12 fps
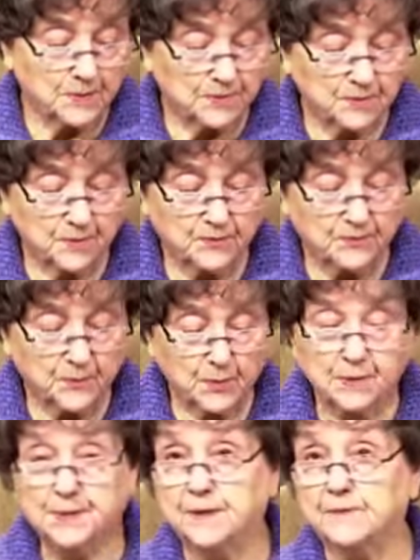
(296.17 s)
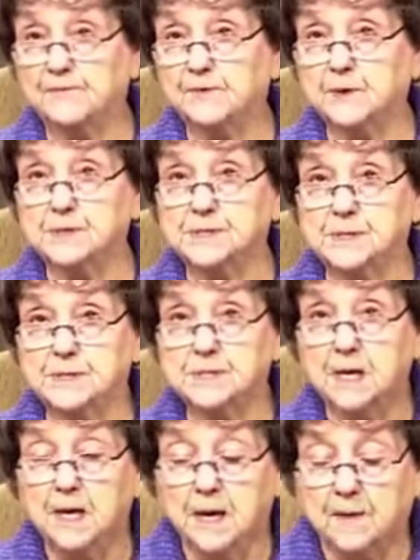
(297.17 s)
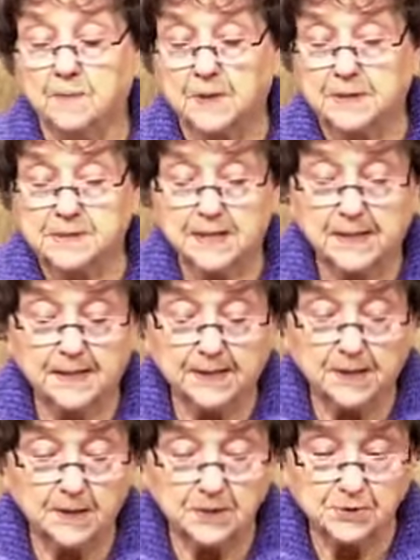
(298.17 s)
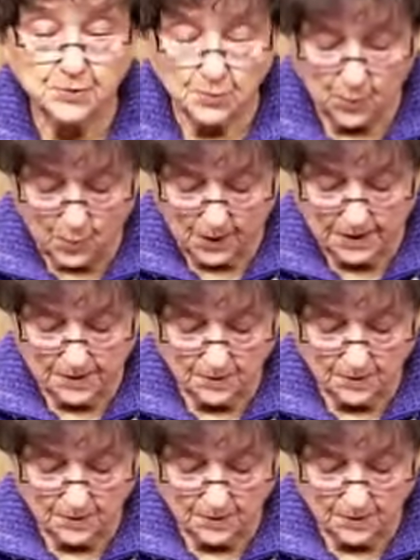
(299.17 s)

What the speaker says: 1 through 14 verses. but telling us to